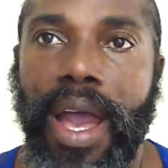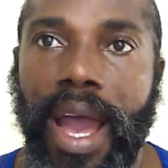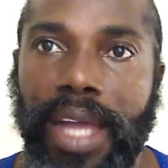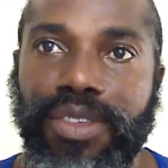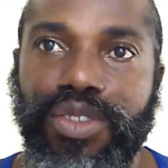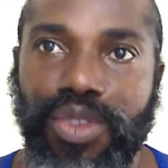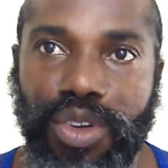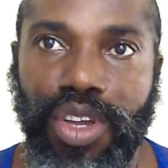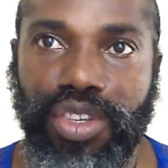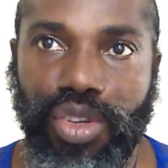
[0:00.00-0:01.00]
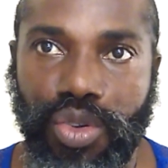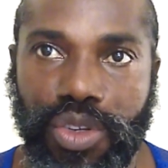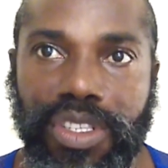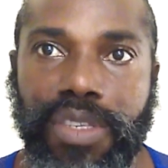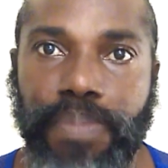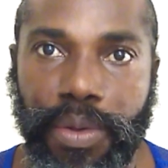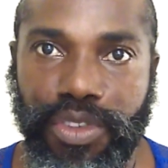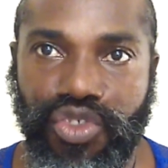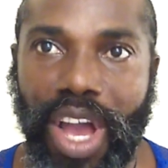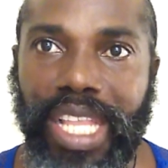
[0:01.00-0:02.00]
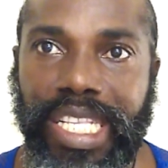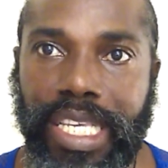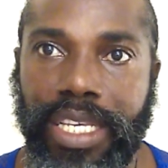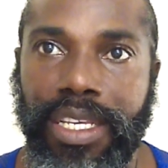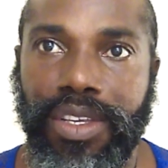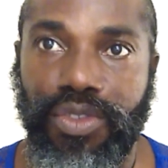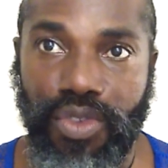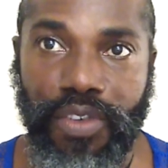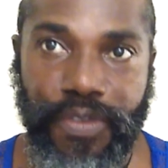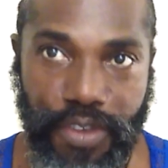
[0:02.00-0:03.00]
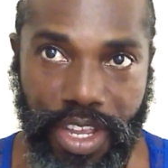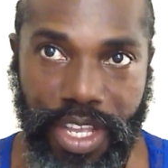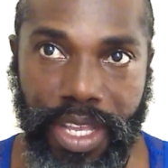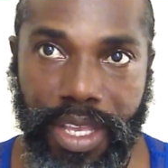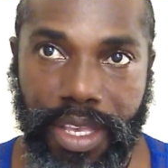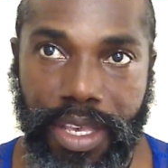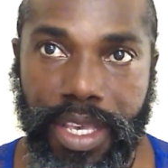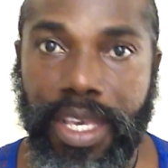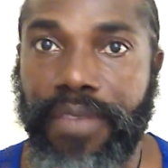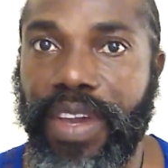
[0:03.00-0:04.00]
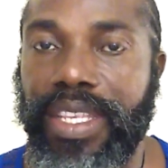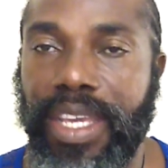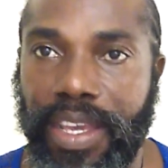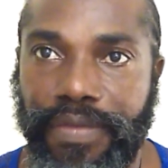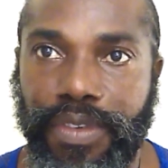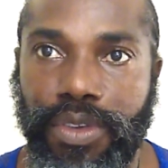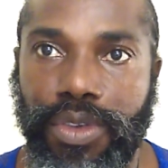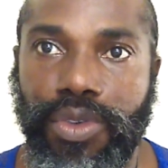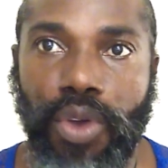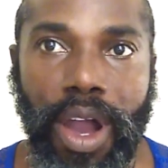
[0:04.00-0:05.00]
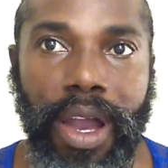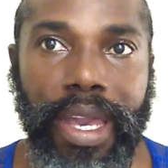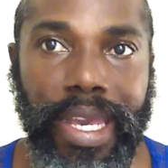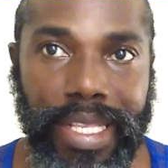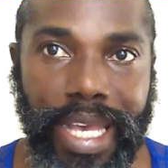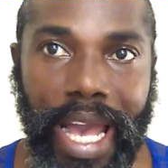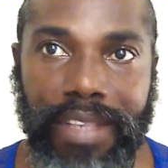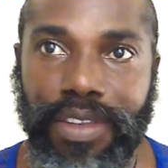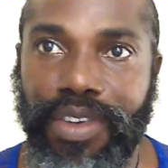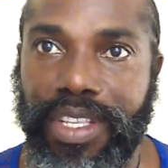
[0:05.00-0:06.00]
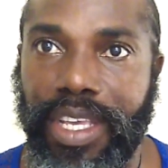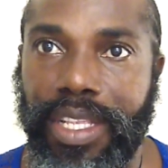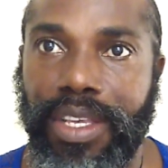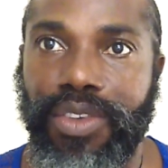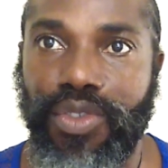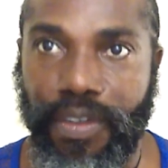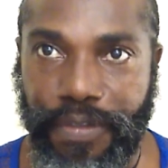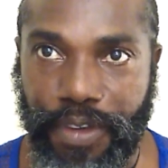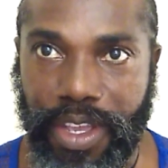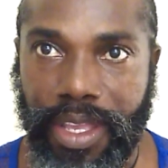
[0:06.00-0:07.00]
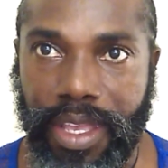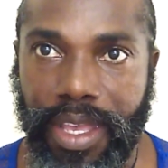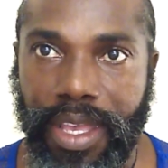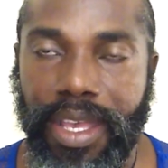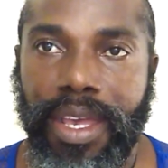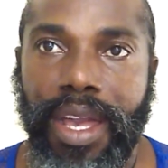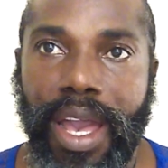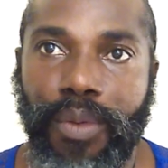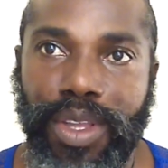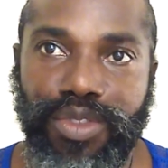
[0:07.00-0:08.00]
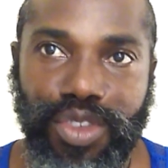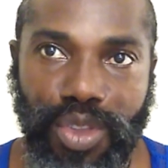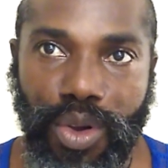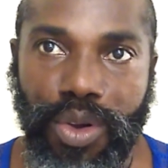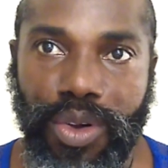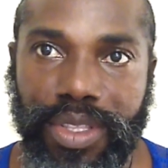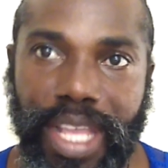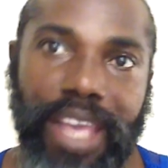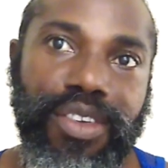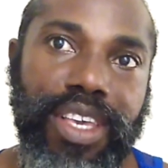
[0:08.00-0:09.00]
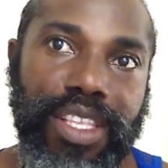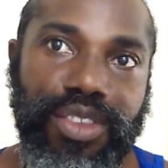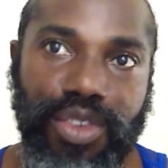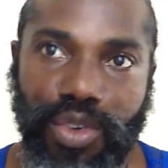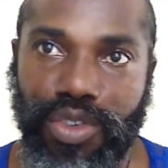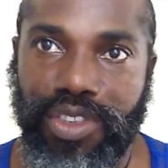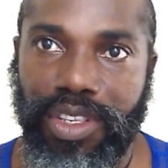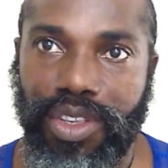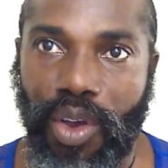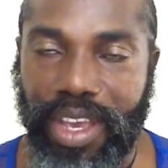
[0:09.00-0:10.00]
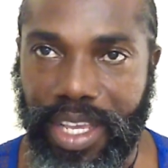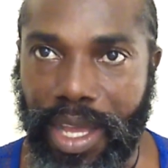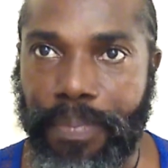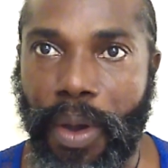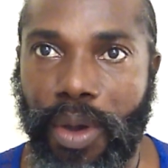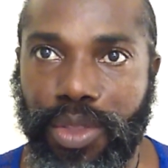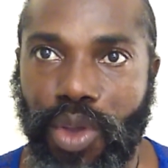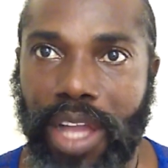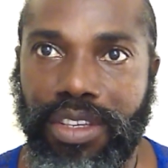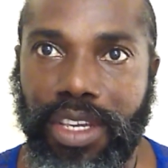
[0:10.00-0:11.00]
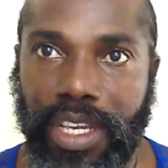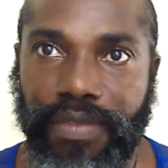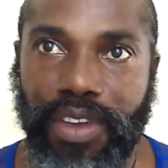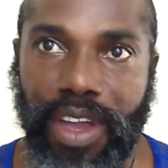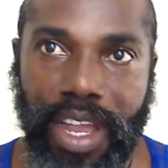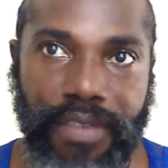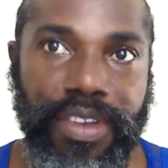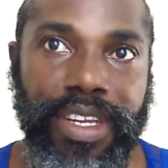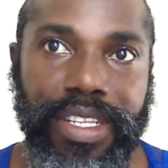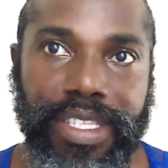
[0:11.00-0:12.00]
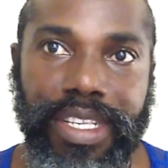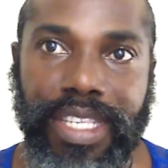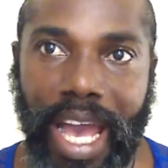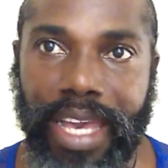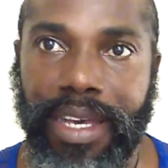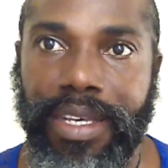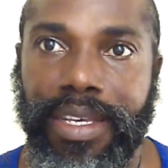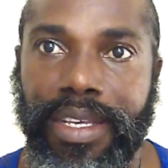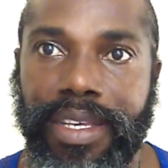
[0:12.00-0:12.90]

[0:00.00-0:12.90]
and you know your true spirituality, you're free. Even if you are incarcerated, you're free. And when you know that you can use your inner power to achieve your every desire,